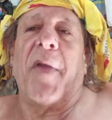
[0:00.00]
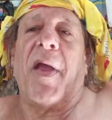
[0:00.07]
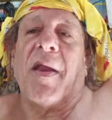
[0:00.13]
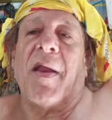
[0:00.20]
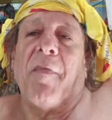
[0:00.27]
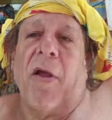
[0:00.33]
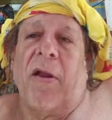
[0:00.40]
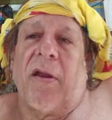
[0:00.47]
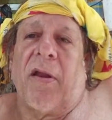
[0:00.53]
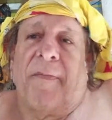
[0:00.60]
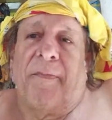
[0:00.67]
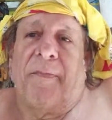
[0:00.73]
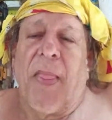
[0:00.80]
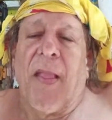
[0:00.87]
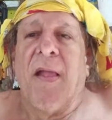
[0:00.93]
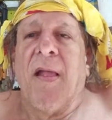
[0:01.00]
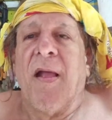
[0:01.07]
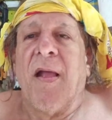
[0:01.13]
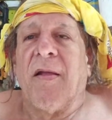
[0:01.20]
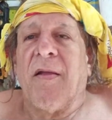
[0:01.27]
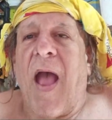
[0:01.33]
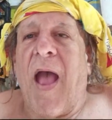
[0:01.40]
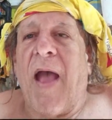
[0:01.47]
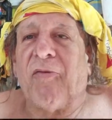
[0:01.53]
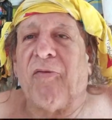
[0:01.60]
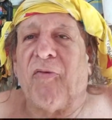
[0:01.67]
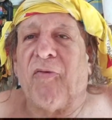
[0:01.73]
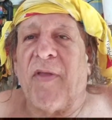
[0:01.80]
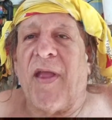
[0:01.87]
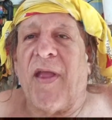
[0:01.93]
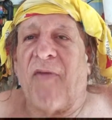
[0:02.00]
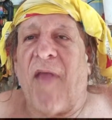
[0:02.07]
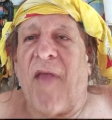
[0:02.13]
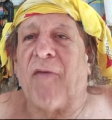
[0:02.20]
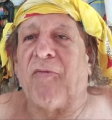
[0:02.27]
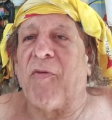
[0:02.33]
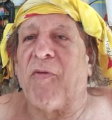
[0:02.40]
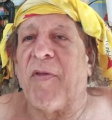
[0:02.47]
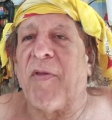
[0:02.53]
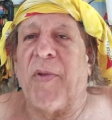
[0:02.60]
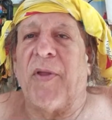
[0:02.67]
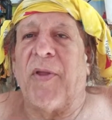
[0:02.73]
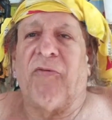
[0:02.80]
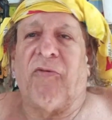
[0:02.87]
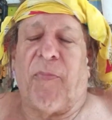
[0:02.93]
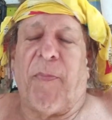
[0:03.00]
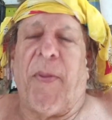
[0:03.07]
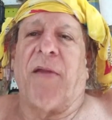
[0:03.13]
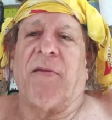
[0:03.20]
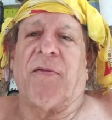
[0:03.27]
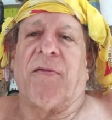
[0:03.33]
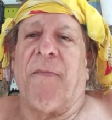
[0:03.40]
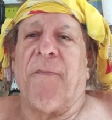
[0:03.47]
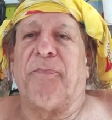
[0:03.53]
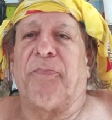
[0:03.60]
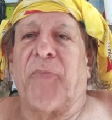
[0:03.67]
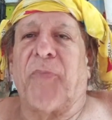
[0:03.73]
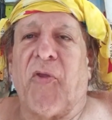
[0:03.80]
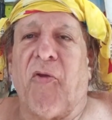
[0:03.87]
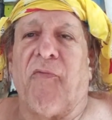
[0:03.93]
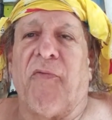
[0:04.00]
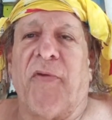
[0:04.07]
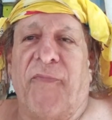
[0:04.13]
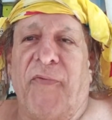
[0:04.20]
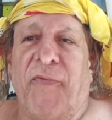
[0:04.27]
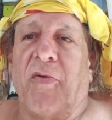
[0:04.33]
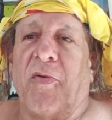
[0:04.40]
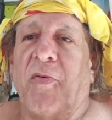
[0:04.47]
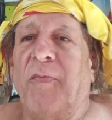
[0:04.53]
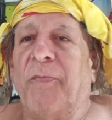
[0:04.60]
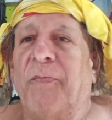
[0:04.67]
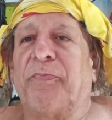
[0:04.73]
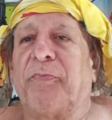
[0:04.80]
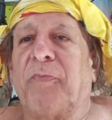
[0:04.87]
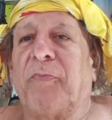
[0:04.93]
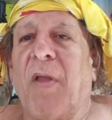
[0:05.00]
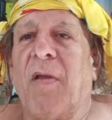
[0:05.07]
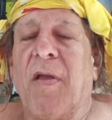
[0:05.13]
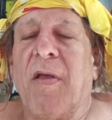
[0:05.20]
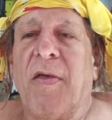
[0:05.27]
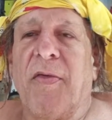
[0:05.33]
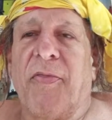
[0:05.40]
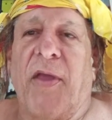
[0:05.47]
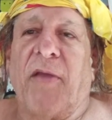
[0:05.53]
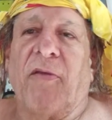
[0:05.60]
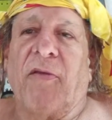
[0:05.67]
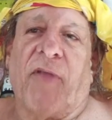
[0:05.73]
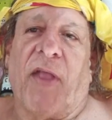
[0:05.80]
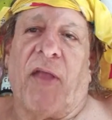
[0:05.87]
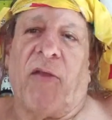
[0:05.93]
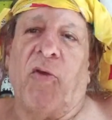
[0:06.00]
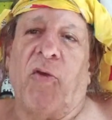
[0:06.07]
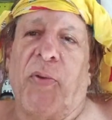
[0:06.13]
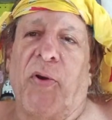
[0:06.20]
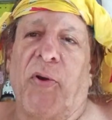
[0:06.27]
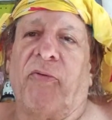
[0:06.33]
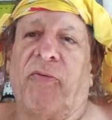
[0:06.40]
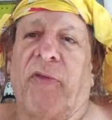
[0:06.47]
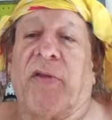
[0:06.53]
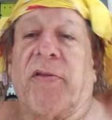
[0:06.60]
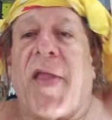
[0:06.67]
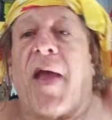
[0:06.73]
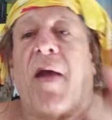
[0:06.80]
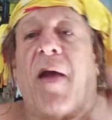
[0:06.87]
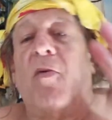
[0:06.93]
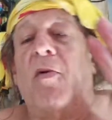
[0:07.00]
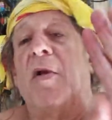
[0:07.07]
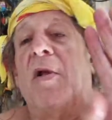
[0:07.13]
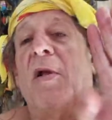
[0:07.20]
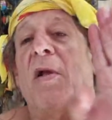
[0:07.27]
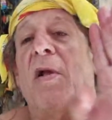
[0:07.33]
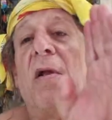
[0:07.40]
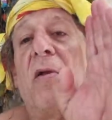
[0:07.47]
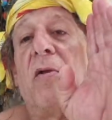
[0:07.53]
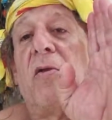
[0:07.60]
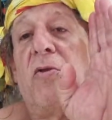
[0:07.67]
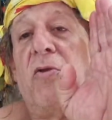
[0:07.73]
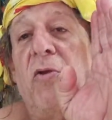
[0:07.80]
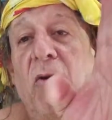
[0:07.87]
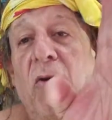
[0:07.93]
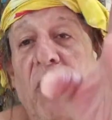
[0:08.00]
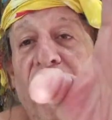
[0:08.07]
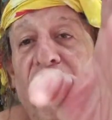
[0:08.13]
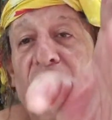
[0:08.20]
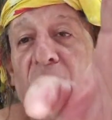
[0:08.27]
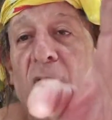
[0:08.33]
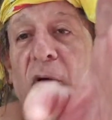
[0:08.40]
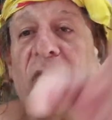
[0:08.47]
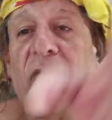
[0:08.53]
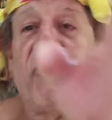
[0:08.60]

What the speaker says: money actually been spent to review things that you posted. Now, you, of course,